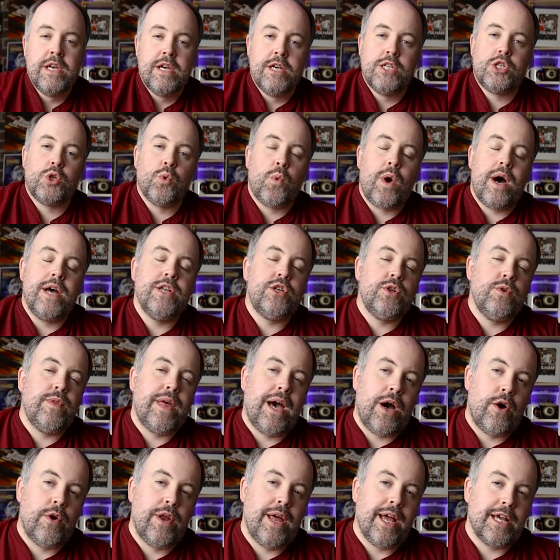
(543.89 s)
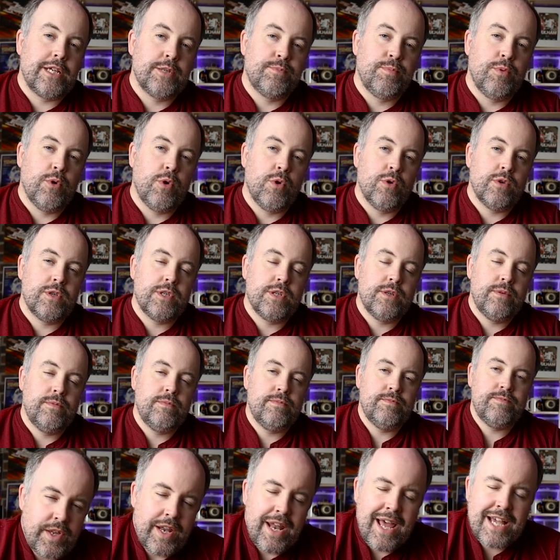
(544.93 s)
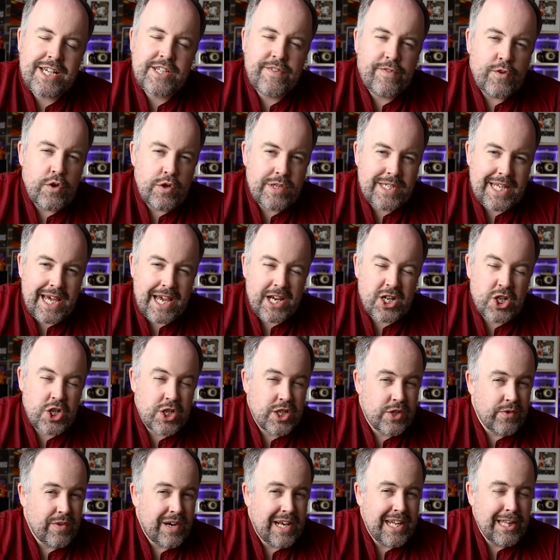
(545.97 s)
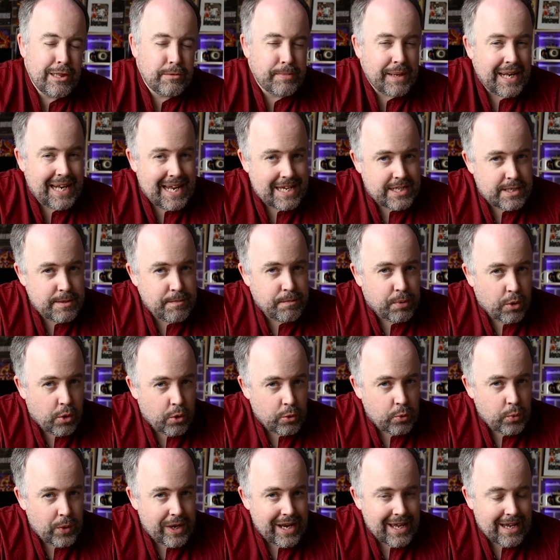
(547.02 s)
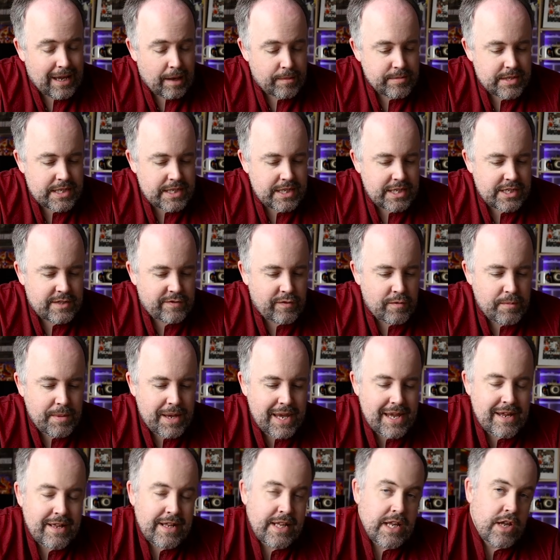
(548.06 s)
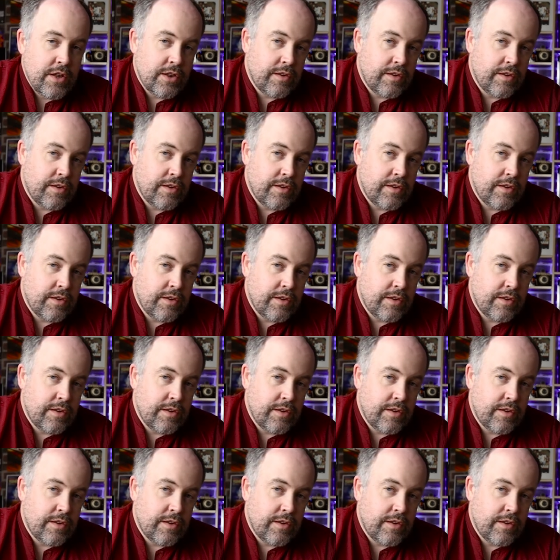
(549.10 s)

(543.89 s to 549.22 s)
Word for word: So I do that on export. The next few sections are a little bit less important when it comes to this for me.